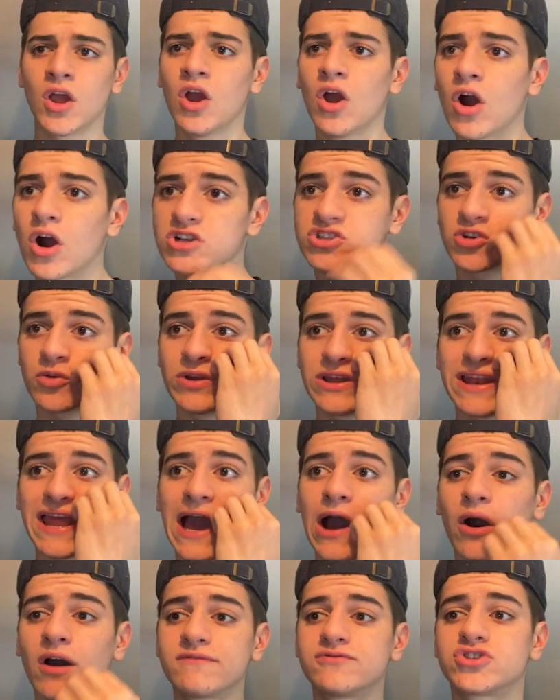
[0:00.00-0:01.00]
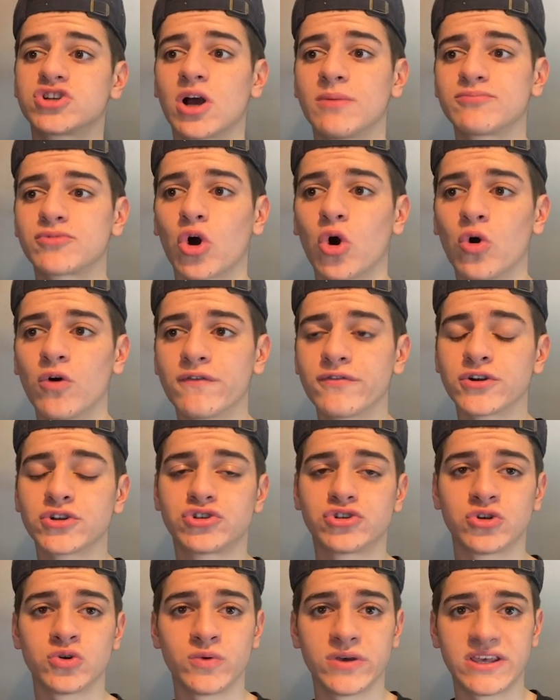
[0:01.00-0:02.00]
Alright, so we now have jumped over
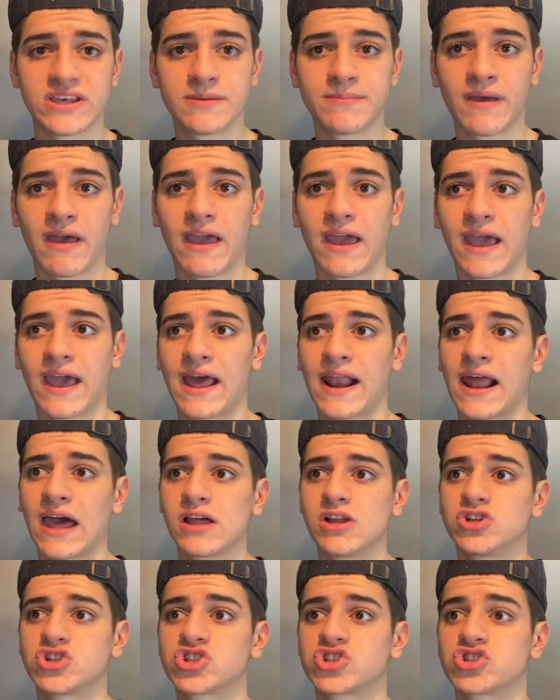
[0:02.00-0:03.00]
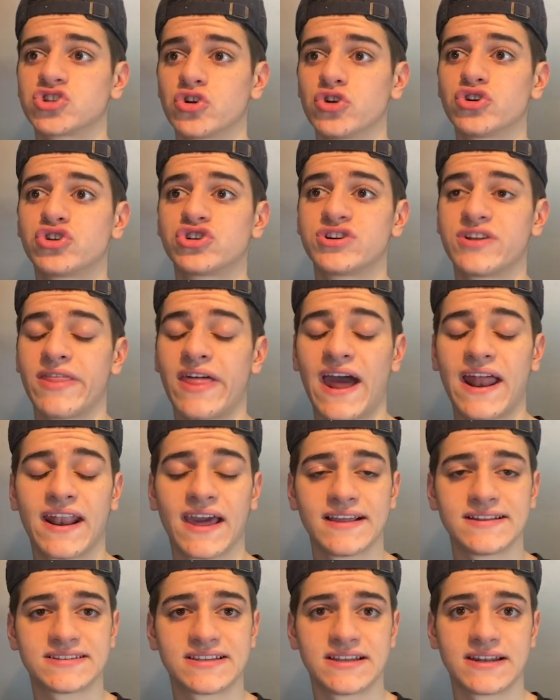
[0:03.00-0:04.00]
to eBay and I searched that
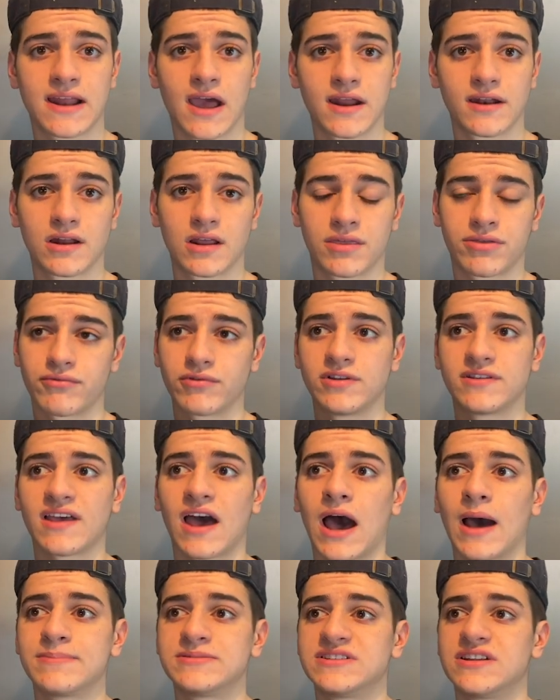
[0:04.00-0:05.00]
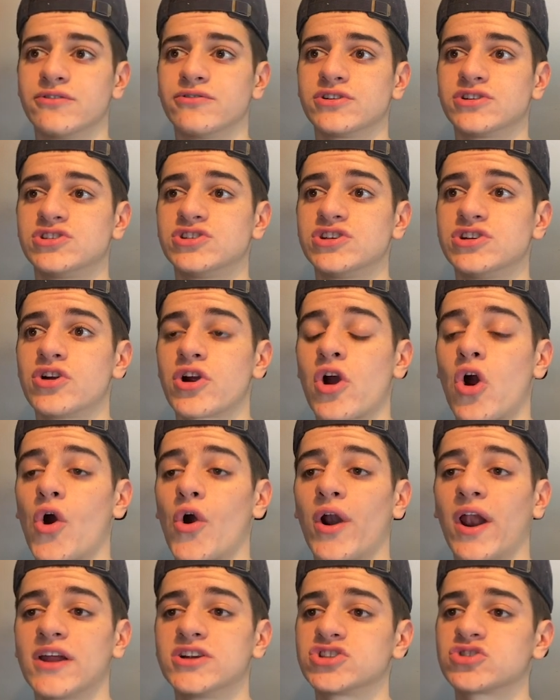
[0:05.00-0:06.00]
1993 Topps Derek Jeter
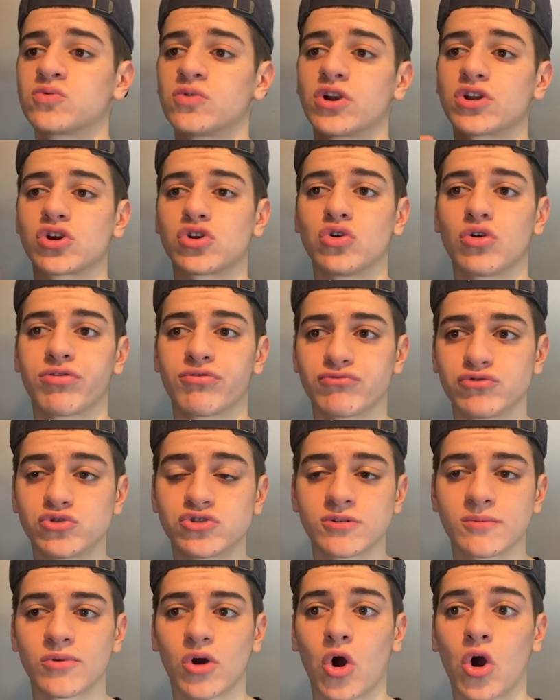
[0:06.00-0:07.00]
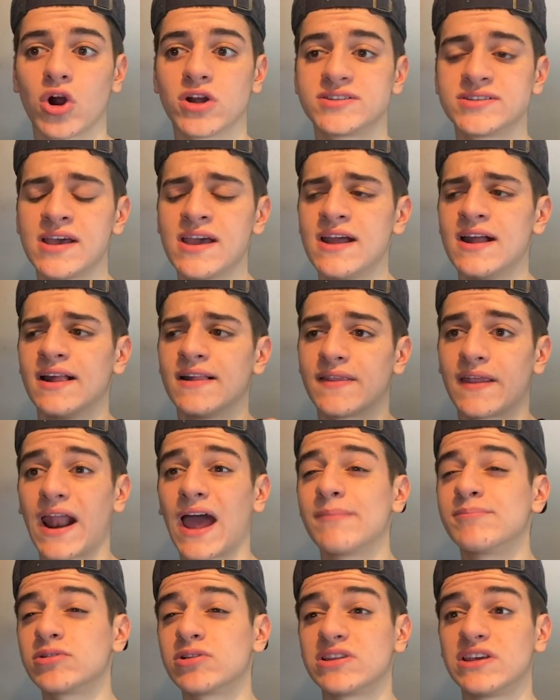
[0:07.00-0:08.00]
card. I just want to go through some cards that
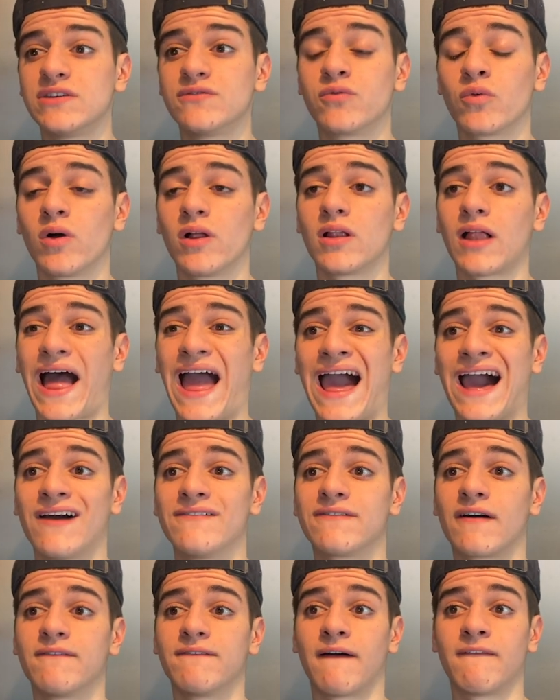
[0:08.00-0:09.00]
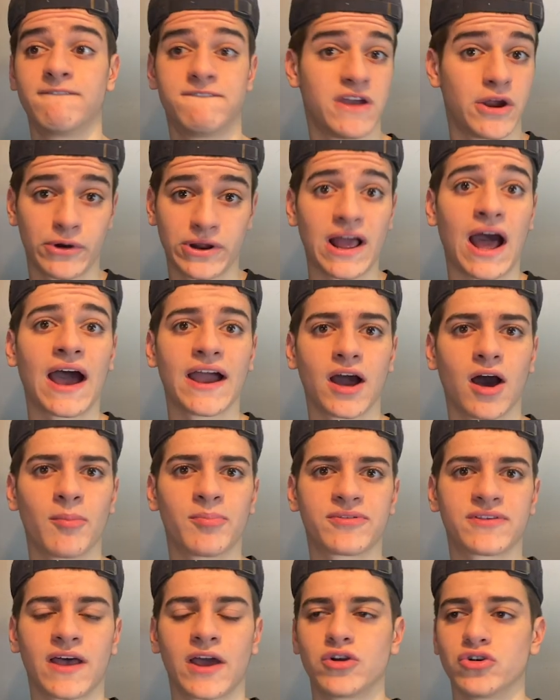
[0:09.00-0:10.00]
I believe will have a very high
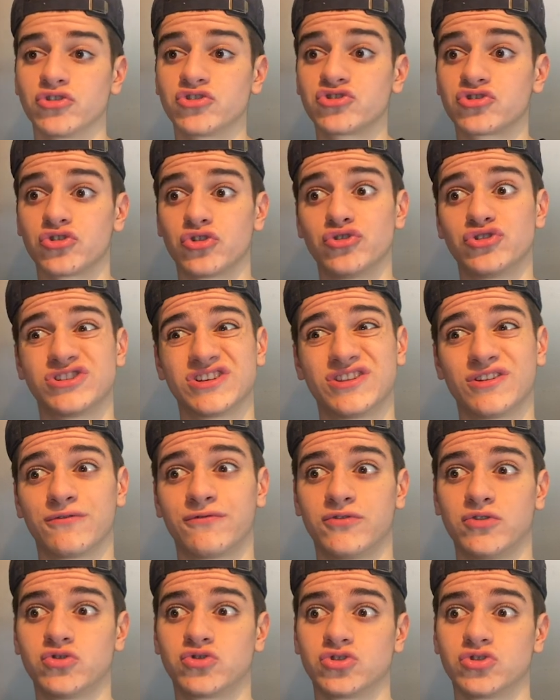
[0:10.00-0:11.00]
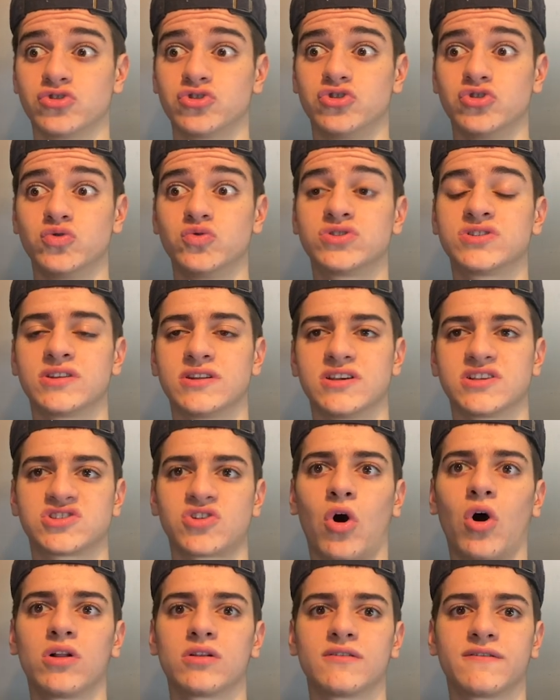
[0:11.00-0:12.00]
upside or surge in the future due to this
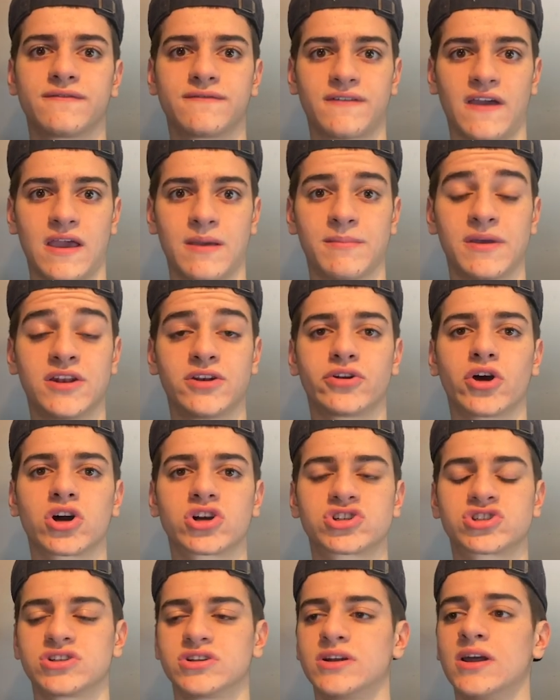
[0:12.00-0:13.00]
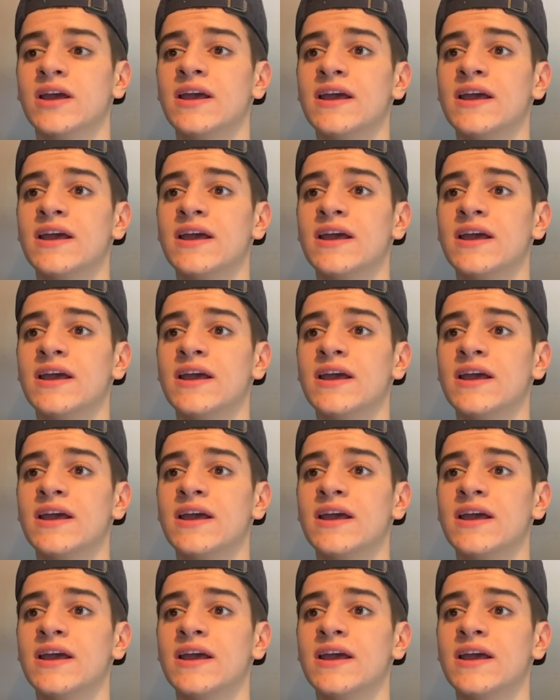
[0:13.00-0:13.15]
Hall of Fame induction.